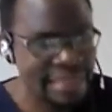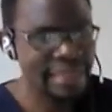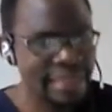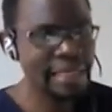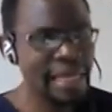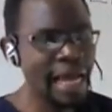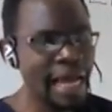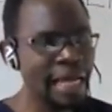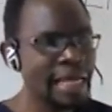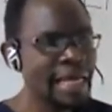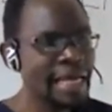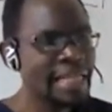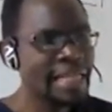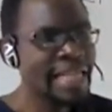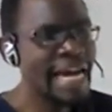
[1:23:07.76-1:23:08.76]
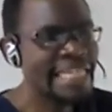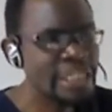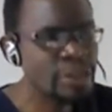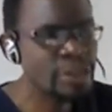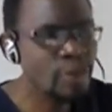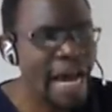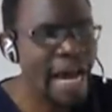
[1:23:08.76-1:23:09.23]
Yeah, that
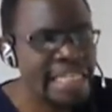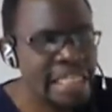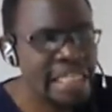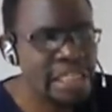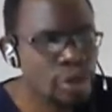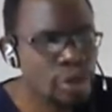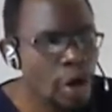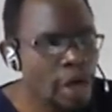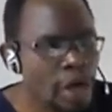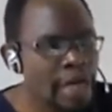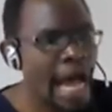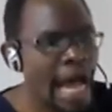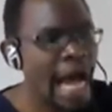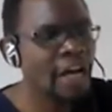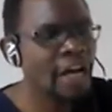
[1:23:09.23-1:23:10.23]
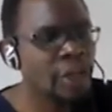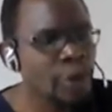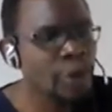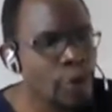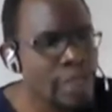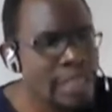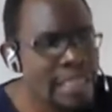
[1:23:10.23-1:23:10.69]
is why it is called
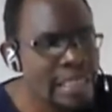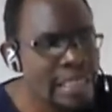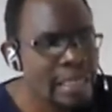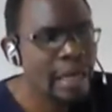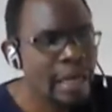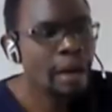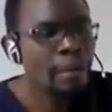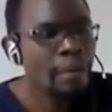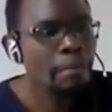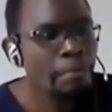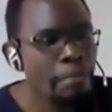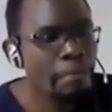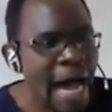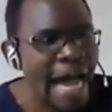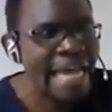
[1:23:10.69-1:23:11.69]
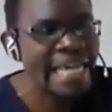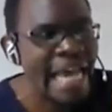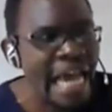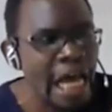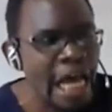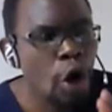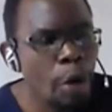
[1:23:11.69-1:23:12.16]
acute
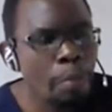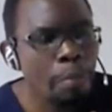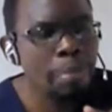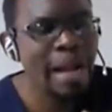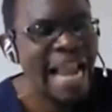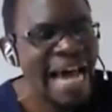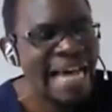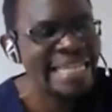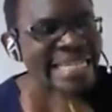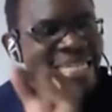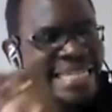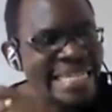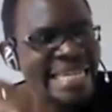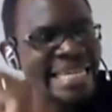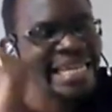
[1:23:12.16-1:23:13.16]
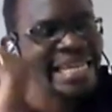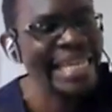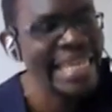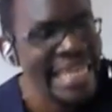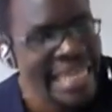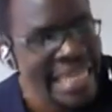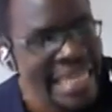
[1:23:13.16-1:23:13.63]
myeloblastic,
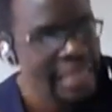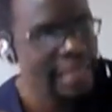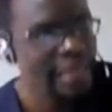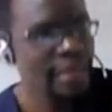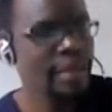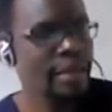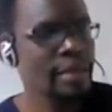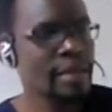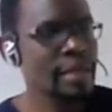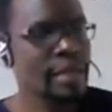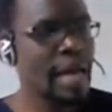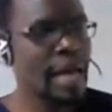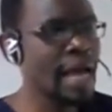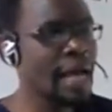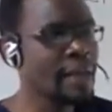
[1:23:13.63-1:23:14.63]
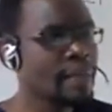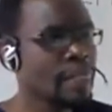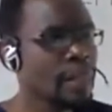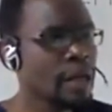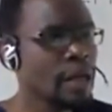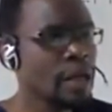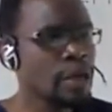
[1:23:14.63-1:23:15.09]
yeah,
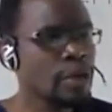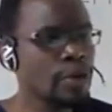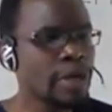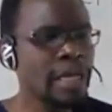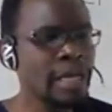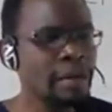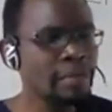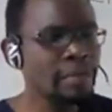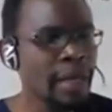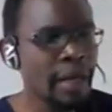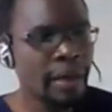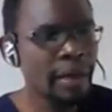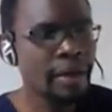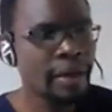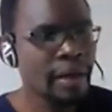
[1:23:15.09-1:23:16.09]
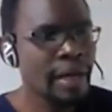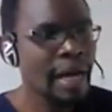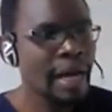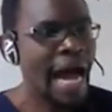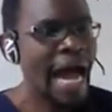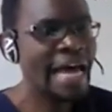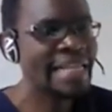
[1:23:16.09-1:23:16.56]
leukemia,
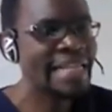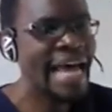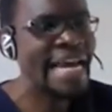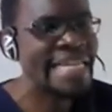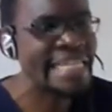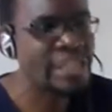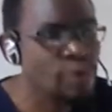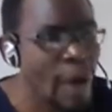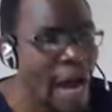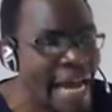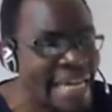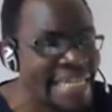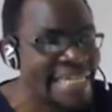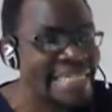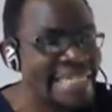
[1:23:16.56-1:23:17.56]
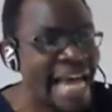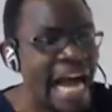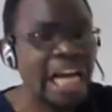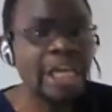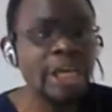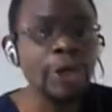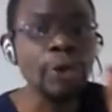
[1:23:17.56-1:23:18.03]
and that is why it is
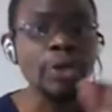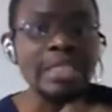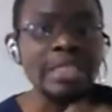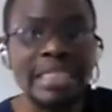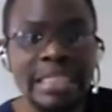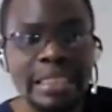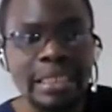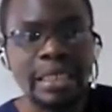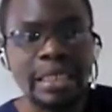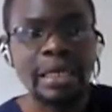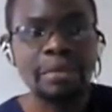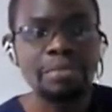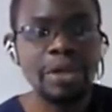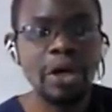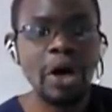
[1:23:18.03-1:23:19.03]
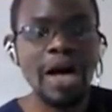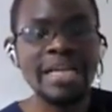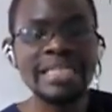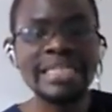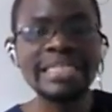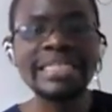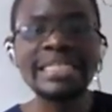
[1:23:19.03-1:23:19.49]
acute,
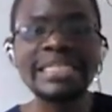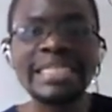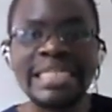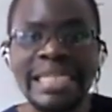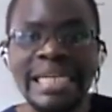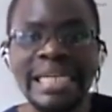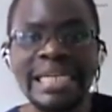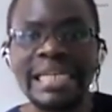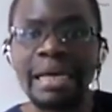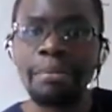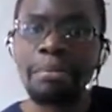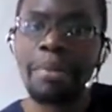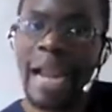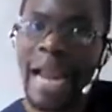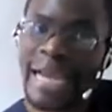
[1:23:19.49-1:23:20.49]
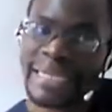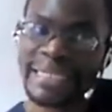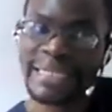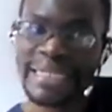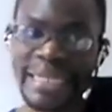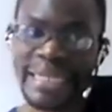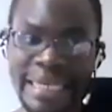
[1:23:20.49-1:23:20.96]
because it is still in the
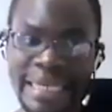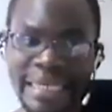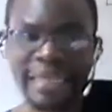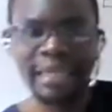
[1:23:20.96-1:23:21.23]
blastic.